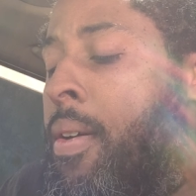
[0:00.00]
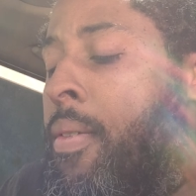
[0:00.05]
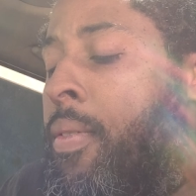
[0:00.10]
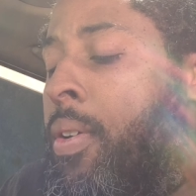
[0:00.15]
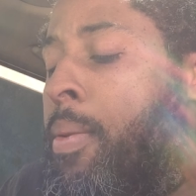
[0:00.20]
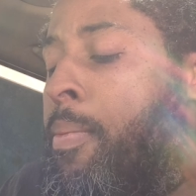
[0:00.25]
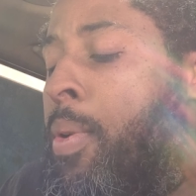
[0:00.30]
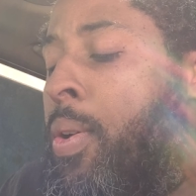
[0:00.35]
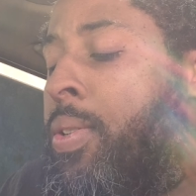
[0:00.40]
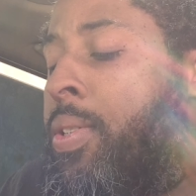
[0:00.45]
For
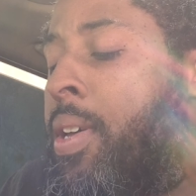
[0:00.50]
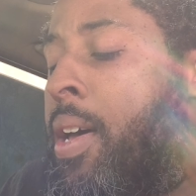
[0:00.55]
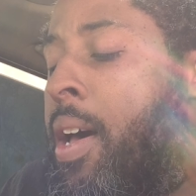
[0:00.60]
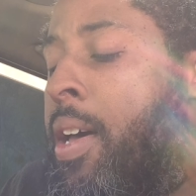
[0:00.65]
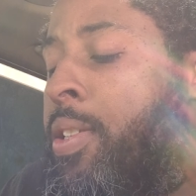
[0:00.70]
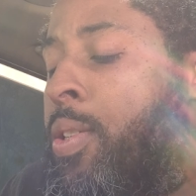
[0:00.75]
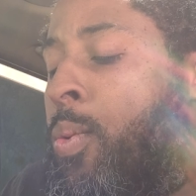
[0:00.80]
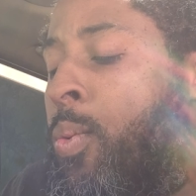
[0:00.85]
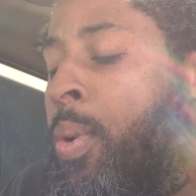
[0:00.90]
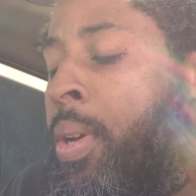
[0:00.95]
the Most High
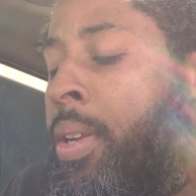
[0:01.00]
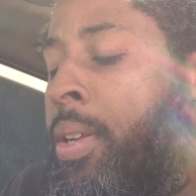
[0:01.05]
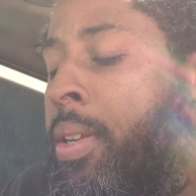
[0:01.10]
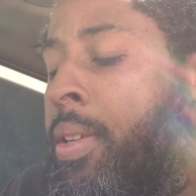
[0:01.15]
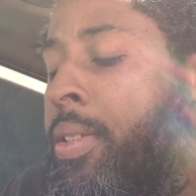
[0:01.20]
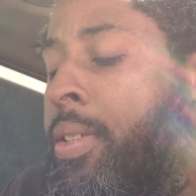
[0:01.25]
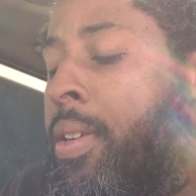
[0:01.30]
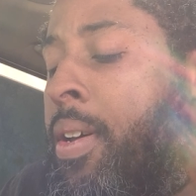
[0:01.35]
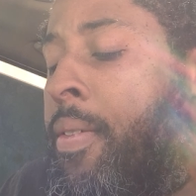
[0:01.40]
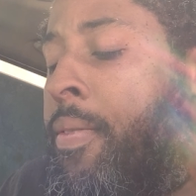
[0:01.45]
is a
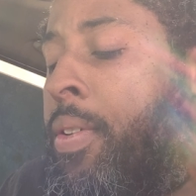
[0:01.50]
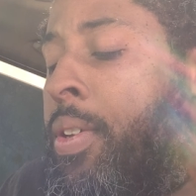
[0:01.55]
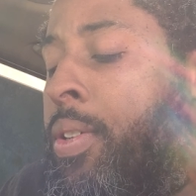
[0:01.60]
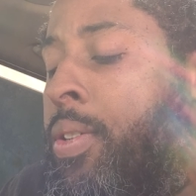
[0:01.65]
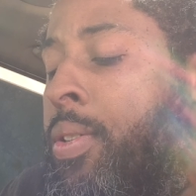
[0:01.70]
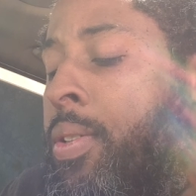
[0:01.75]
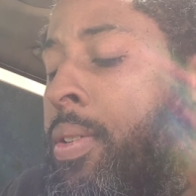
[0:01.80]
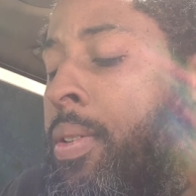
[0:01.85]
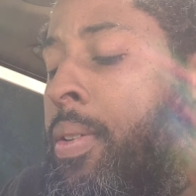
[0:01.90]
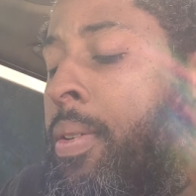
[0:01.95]
witness of
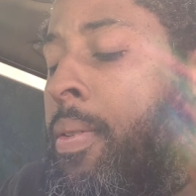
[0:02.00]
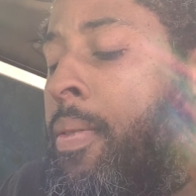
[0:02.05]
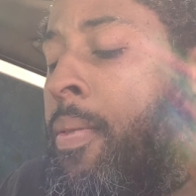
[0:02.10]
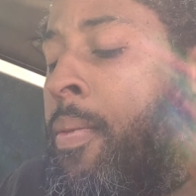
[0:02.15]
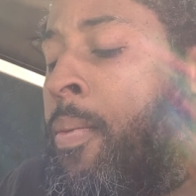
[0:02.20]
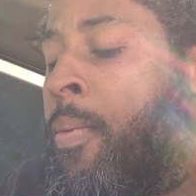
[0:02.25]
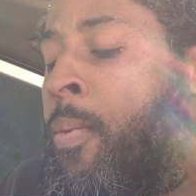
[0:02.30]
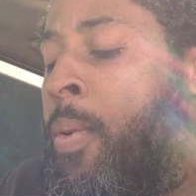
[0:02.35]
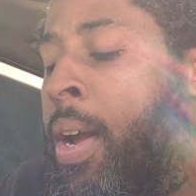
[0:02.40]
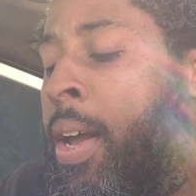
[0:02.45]
his
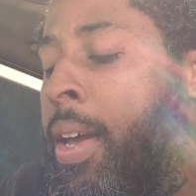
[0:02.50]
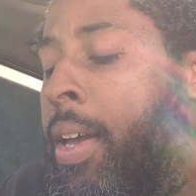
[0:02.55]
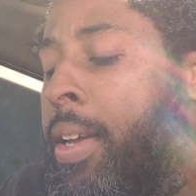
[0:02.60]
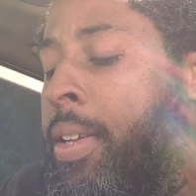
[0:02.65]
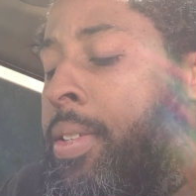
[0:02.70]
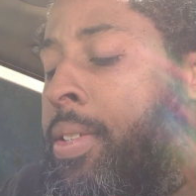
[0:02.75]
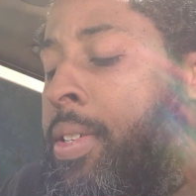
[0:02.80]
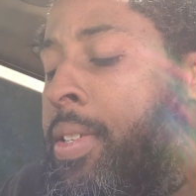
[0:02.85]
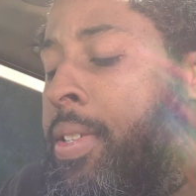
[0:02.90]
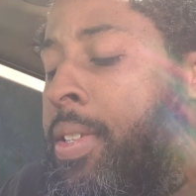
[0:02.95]

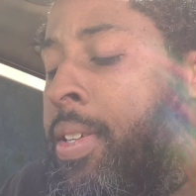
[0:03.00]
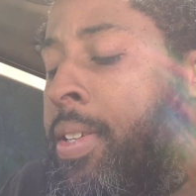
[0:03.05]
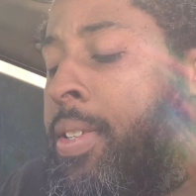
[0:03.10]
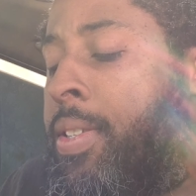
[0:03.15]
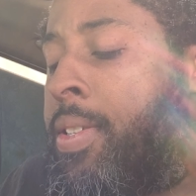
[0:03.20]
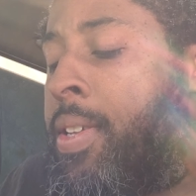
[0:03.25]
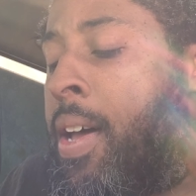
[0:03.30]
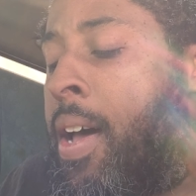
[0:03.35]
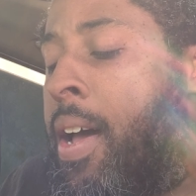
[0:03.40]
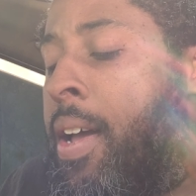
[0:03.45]
reins, his
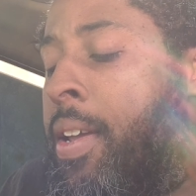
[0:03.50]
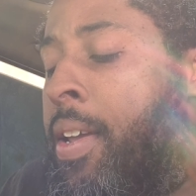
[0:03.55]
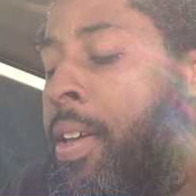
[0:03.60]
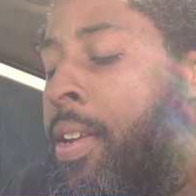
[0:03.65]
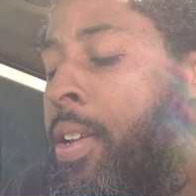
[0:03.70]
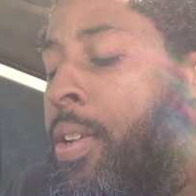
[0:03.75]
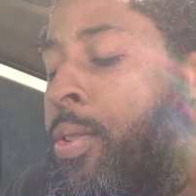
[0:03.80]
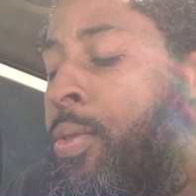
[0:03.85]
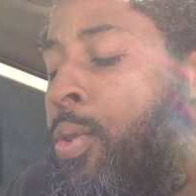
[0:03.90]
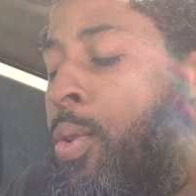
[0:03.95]
insight,
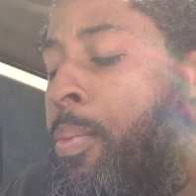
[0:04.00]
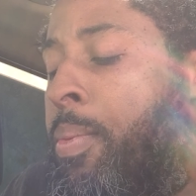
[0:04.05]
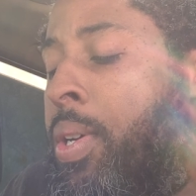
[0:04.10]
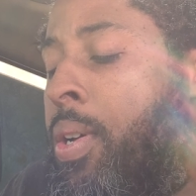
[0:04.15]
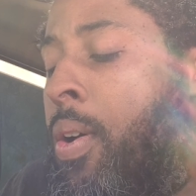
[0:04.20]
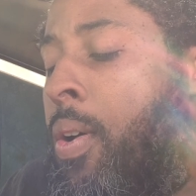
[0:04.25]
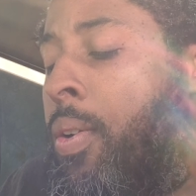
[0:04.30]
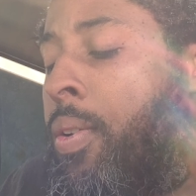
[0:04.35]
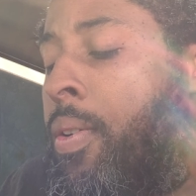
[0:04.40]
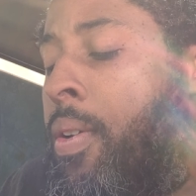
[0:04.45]
and a true
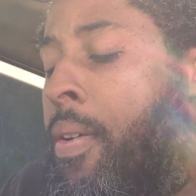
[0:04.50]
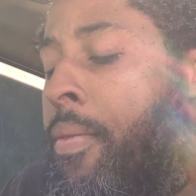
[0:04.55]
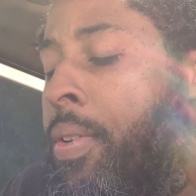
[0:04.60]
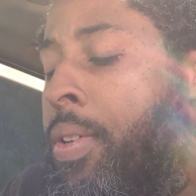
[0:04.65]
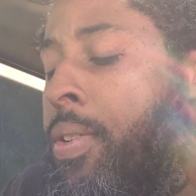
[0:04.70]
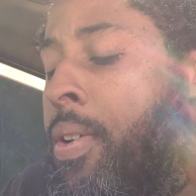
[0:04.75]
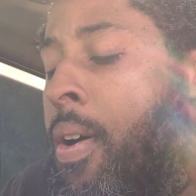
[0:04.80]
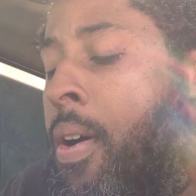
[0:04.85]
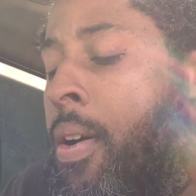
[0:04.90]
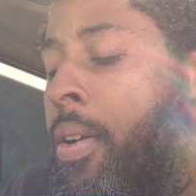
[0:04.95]
beholder of
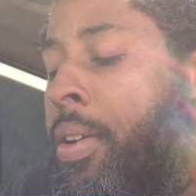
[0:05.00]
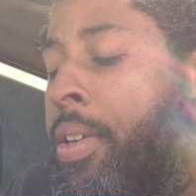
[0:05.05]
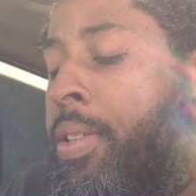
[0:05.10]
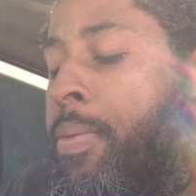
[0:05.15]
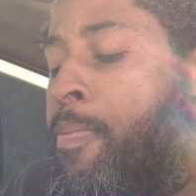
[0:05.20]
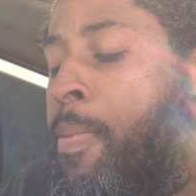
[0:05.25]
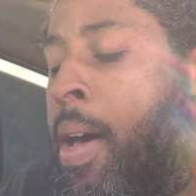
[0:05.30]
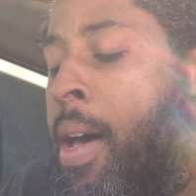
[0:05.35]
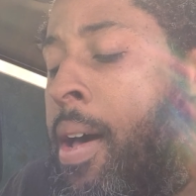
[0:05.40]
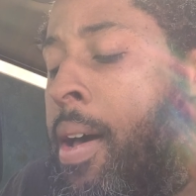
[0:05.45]
his heart, his
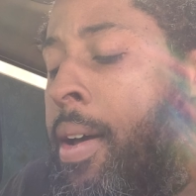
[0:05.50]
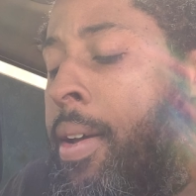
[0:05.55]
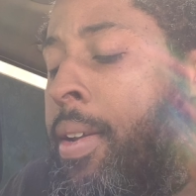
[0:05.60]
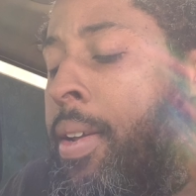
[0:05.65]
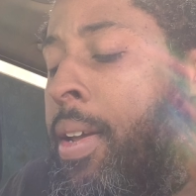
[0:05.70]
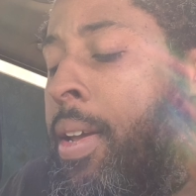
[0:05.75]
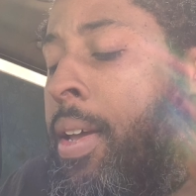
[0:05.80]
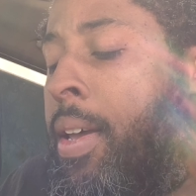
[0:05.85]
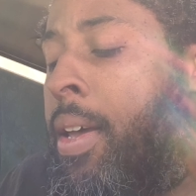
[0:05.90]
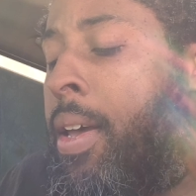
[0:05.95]
mind,
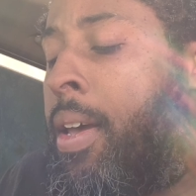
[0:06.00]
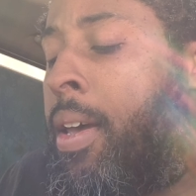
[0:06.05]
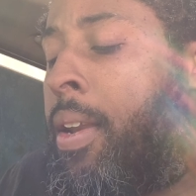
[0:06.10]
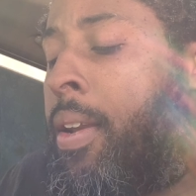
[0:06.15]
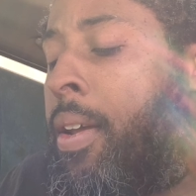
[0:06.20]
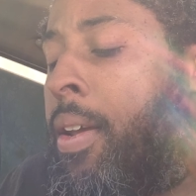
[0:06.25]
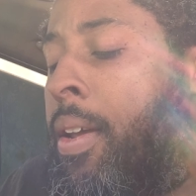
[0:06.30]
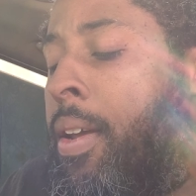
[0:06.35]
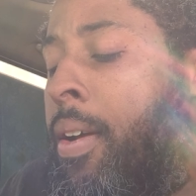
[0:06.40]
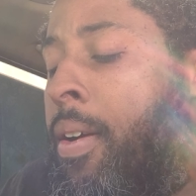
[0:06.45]

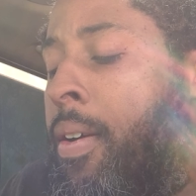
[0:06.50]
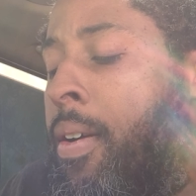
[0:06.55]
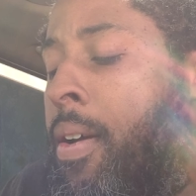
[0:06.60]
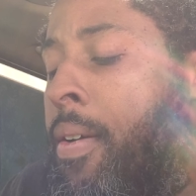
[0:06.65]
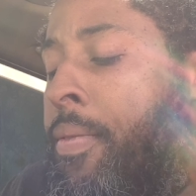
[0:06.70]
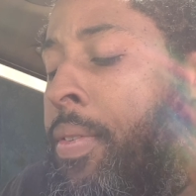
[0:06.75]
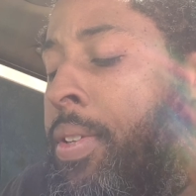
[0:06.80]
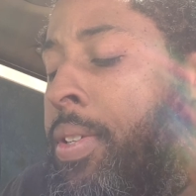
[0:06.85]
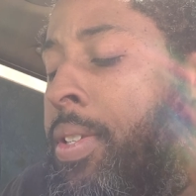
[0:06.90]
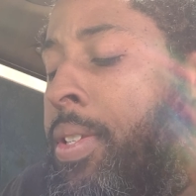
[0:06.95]
and the hearer
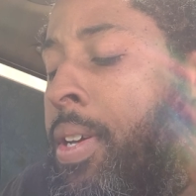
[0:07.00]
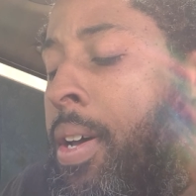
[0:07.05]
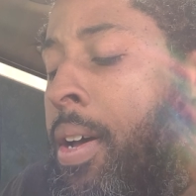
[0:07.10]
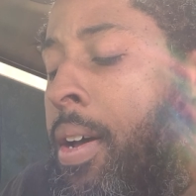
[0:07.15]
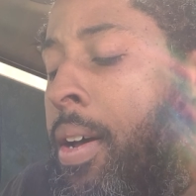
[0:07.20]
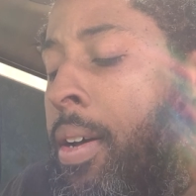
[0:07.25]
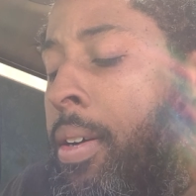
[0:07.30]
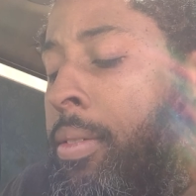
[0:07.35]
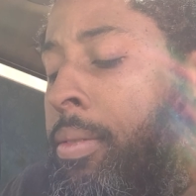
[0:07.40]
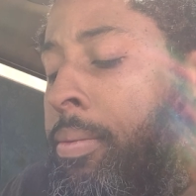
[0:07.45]
of his
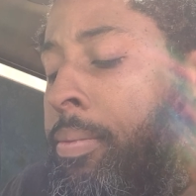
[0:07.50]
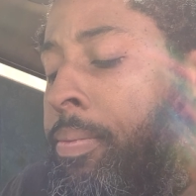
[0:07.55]
tongue.